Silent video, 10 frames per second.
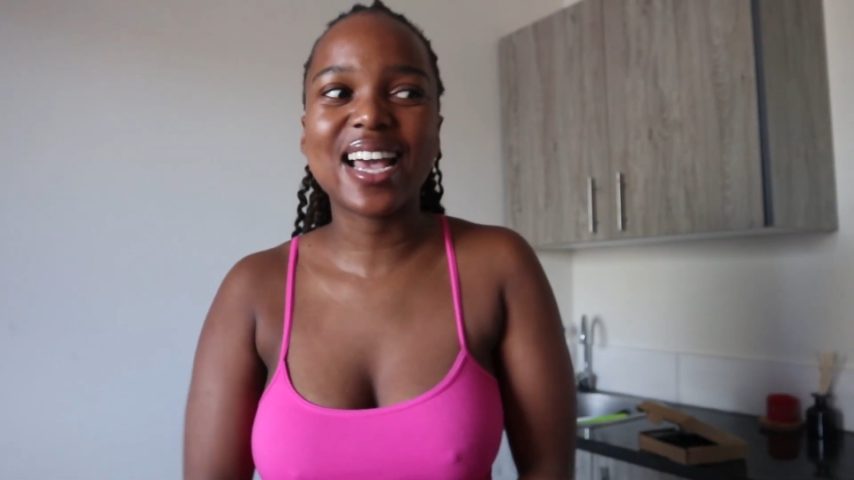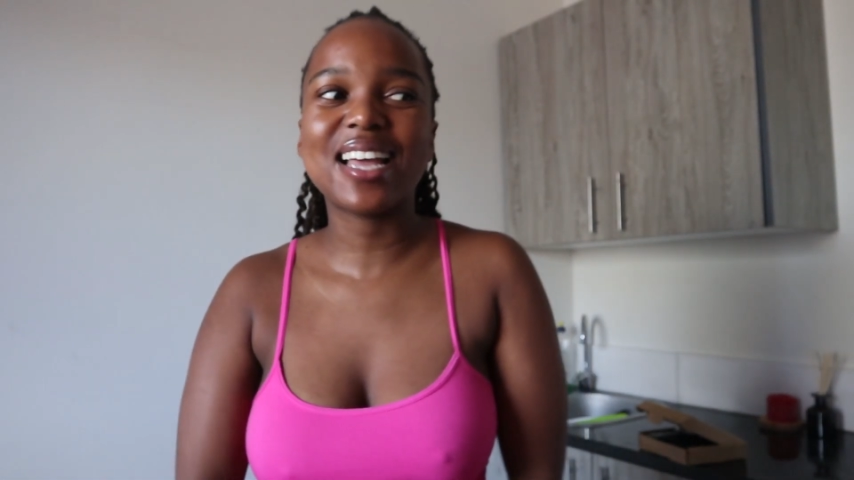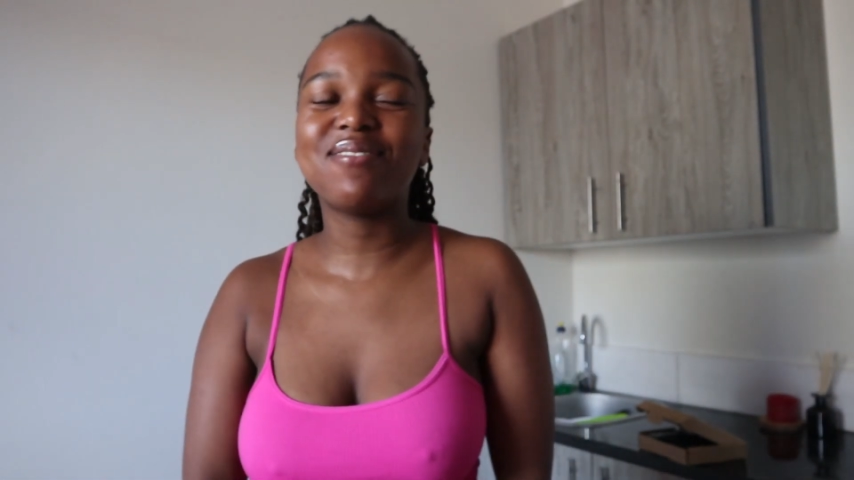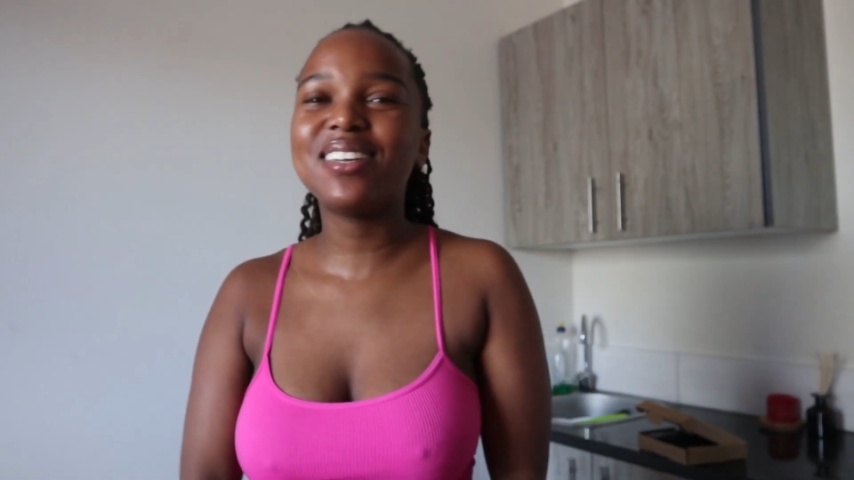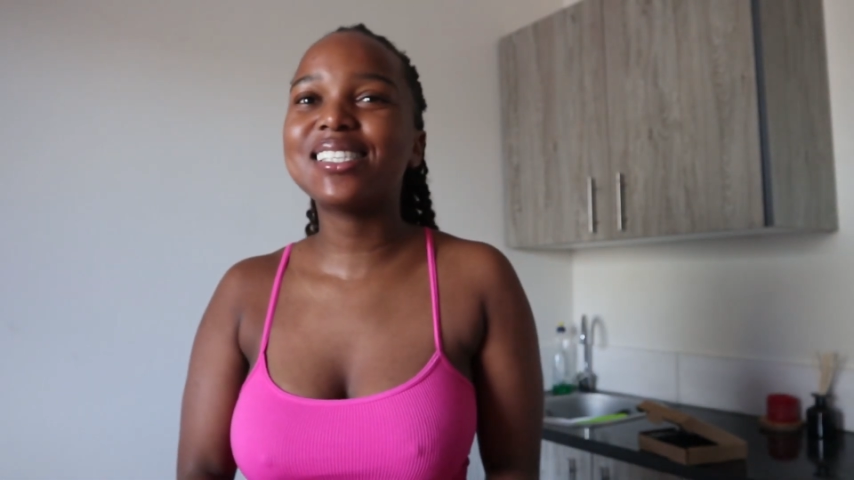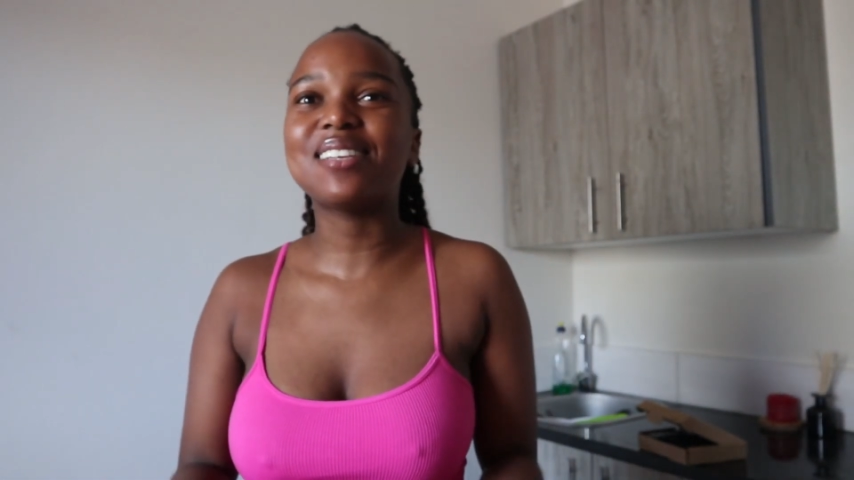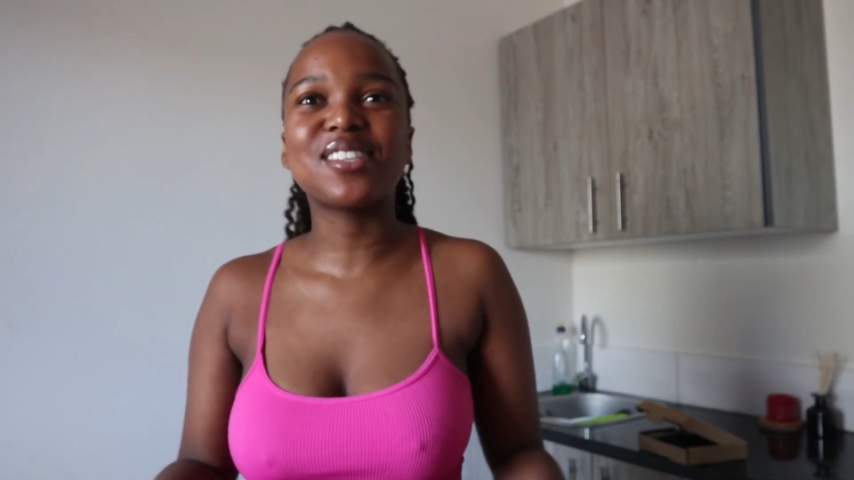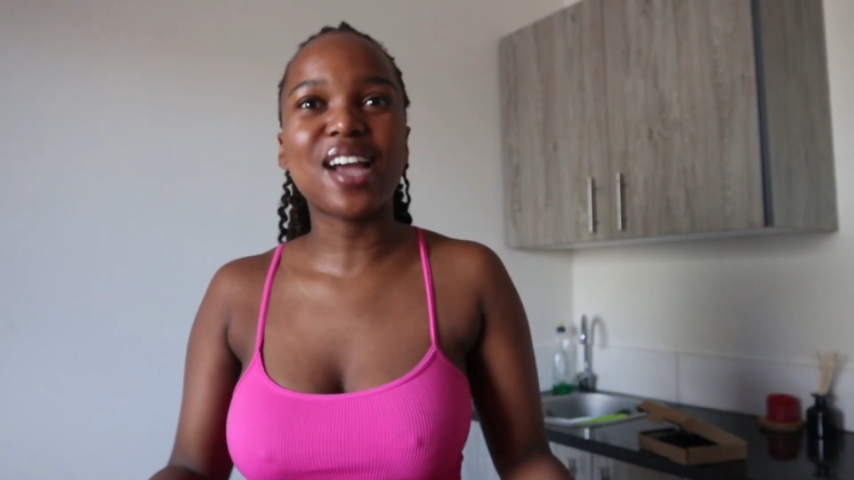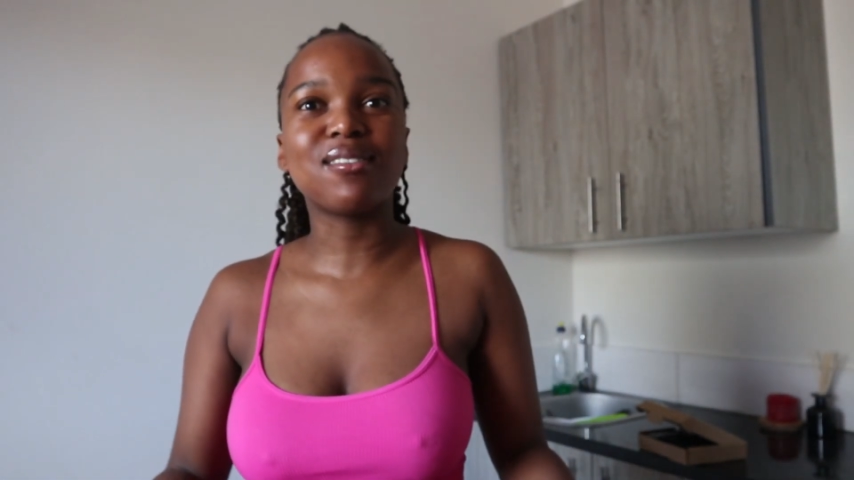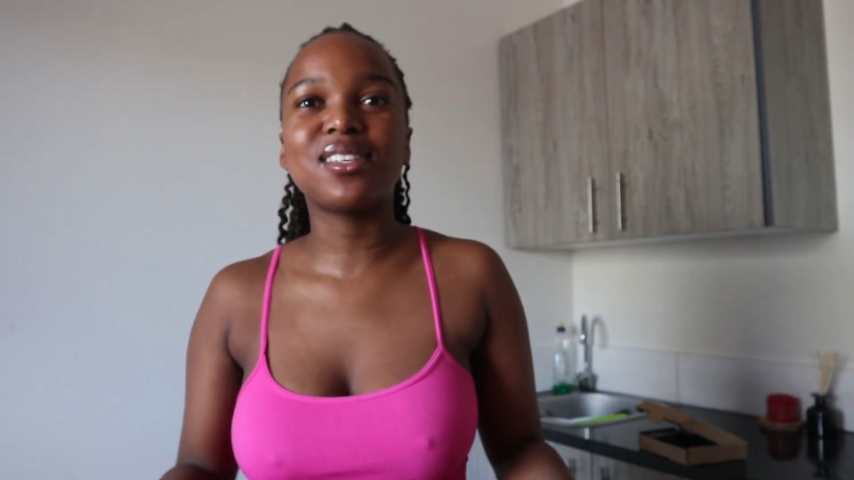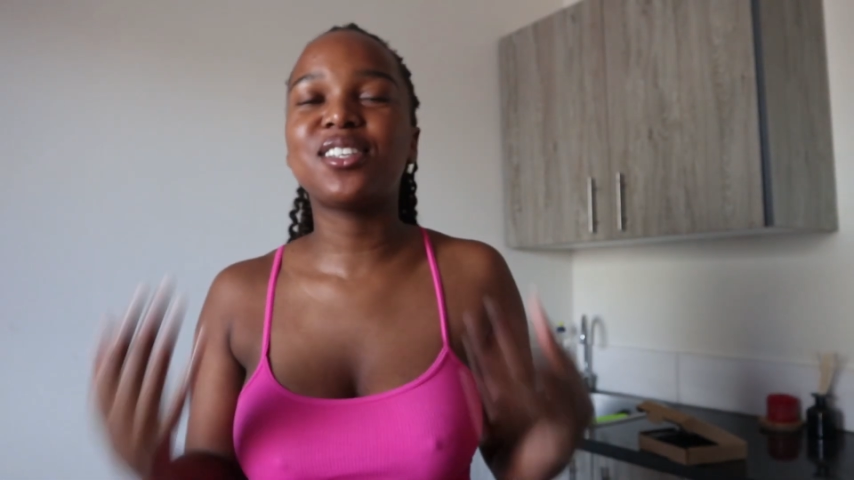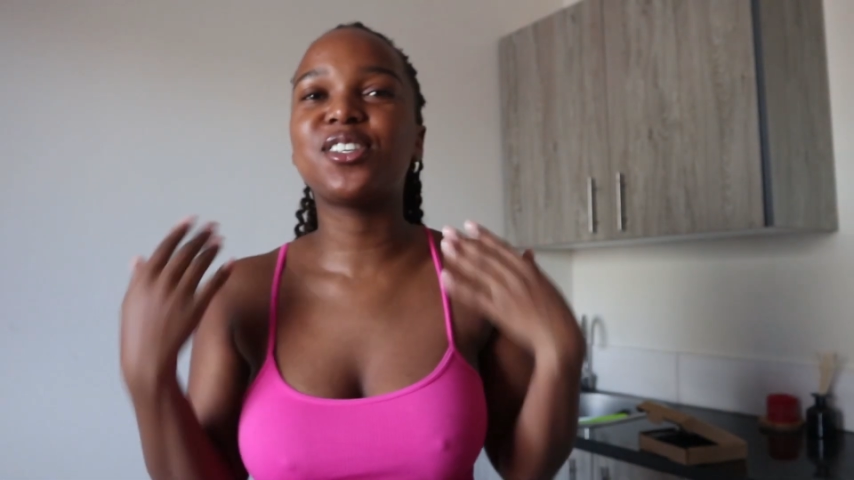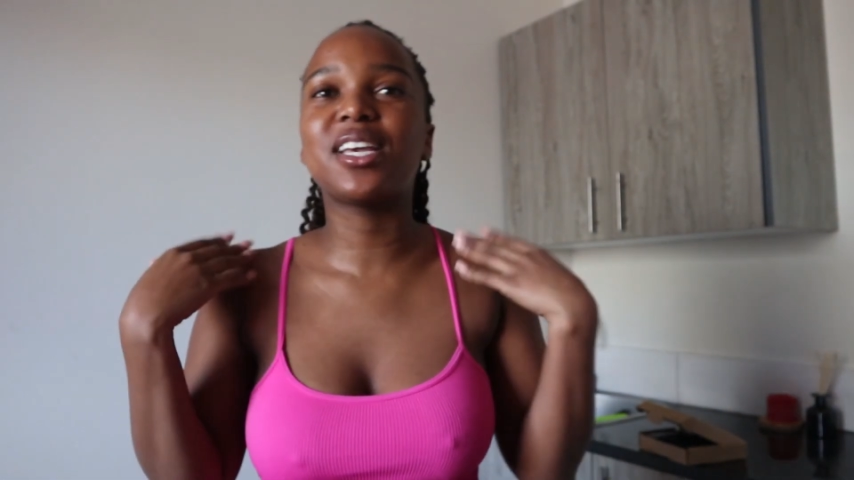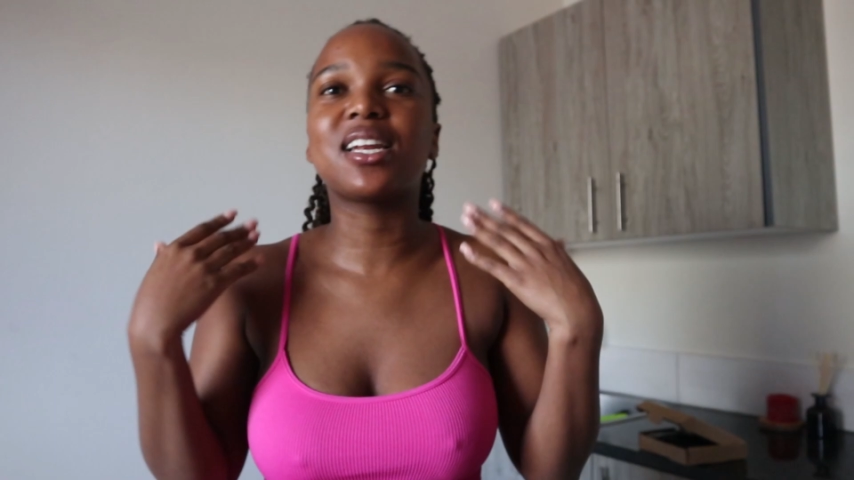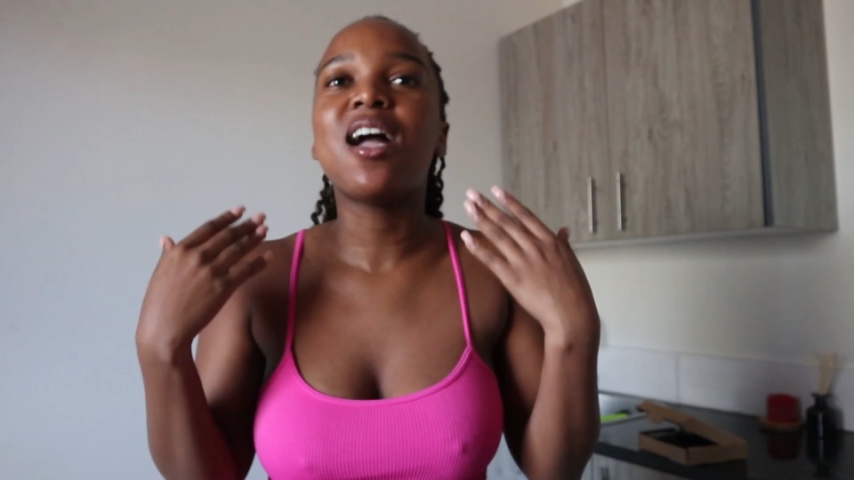And please subscribe so that
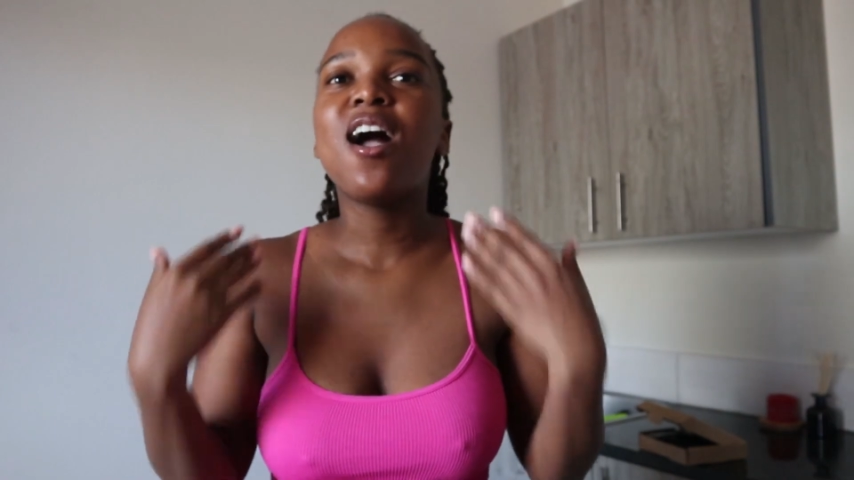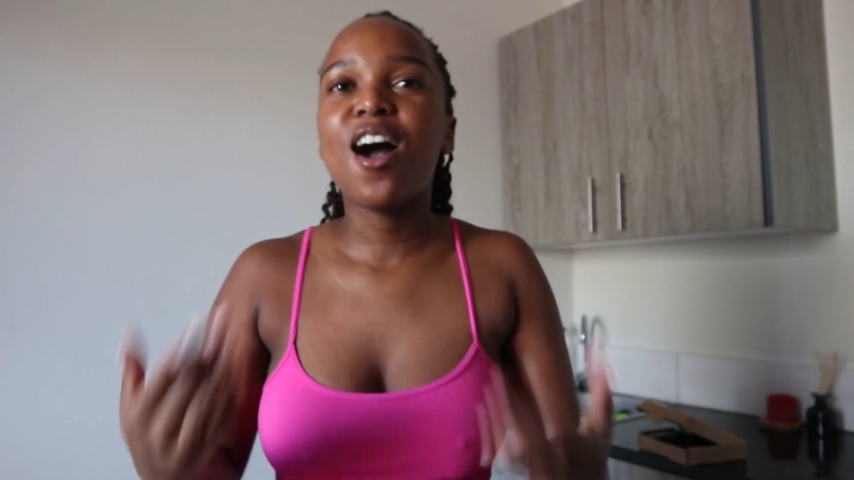you can